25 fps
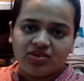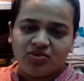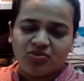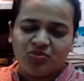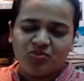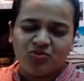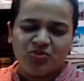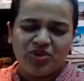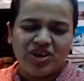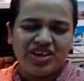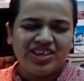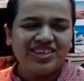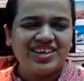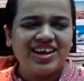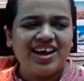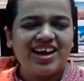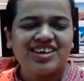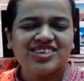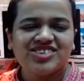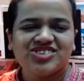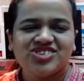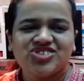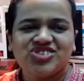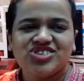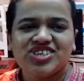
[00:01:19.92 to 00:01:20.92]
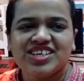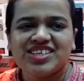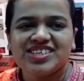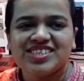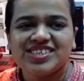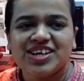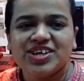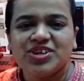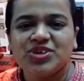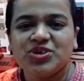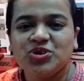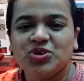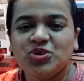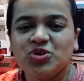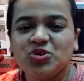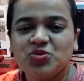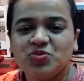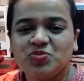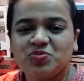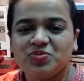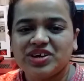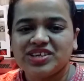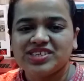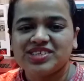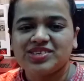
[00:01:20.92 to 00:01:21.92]
Wayne Dyer suggests that you
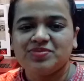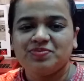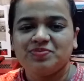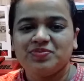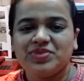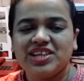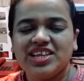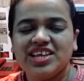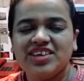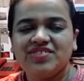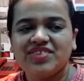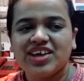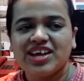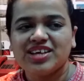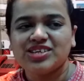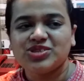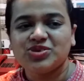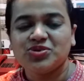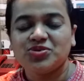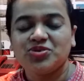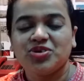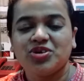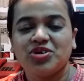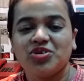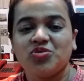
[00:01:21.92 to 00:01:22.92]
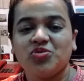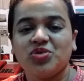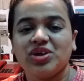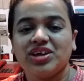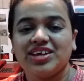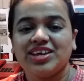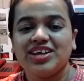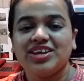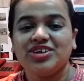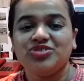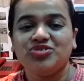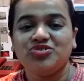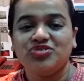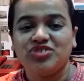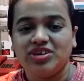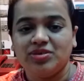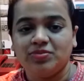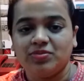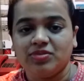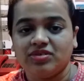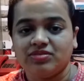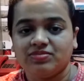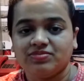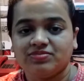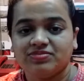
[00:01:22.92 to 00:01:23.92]
must believe as though you're a waking
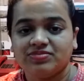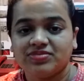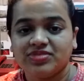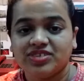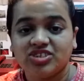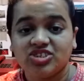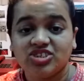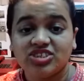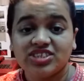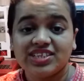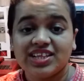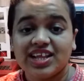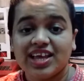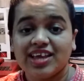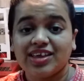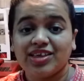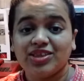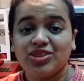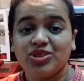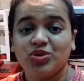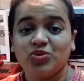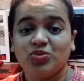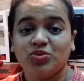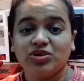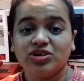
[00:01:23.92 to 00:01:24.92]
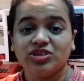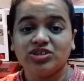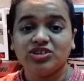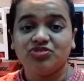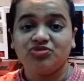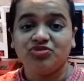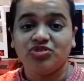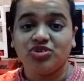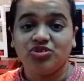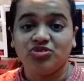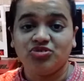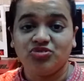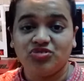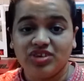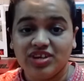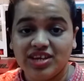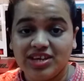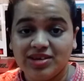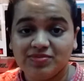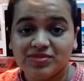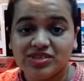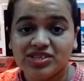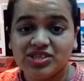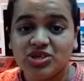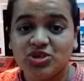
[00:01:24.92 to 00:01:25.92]
dreamer. Just like in the world of your
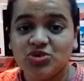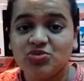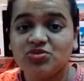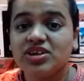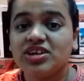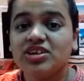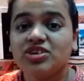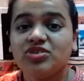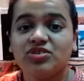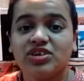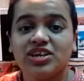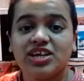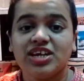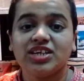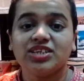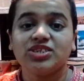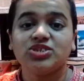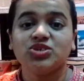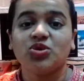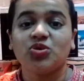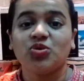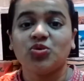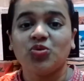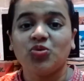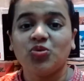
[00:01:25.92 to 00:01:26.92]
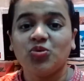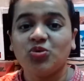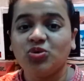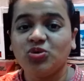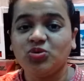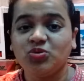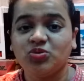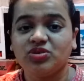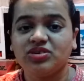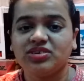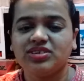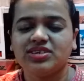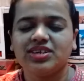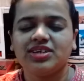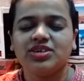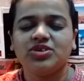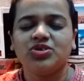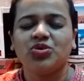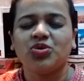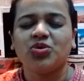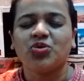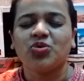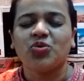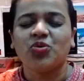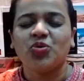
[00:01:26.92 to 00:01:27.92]
dreams, you can create your own world in
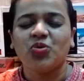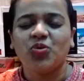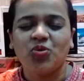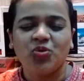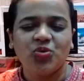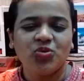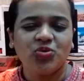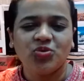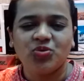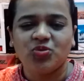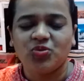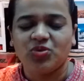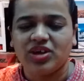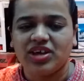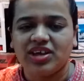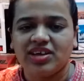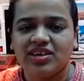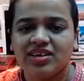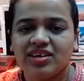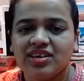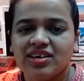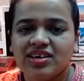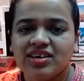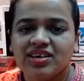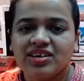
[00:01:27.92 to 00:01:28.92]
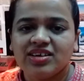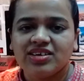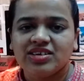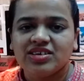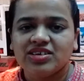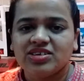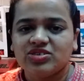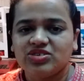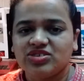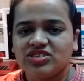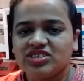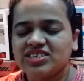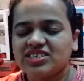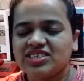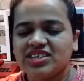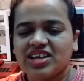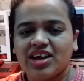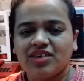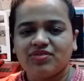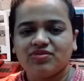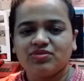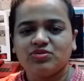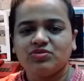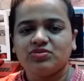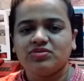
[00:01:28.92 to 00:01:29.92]
your own way. You just
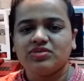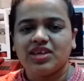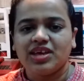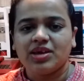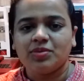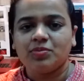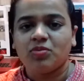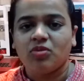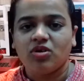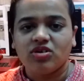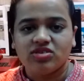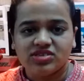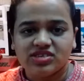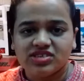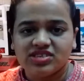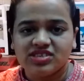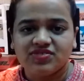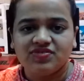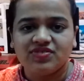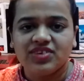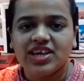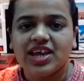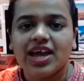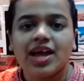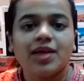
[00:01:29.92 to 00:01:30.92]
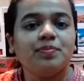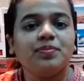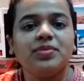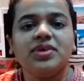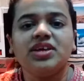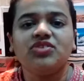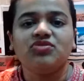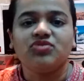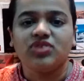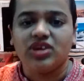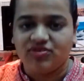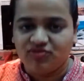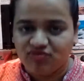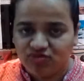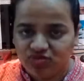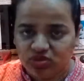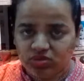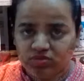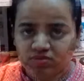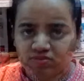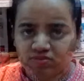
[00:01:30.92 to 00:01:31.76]
have to think positively and be grateful.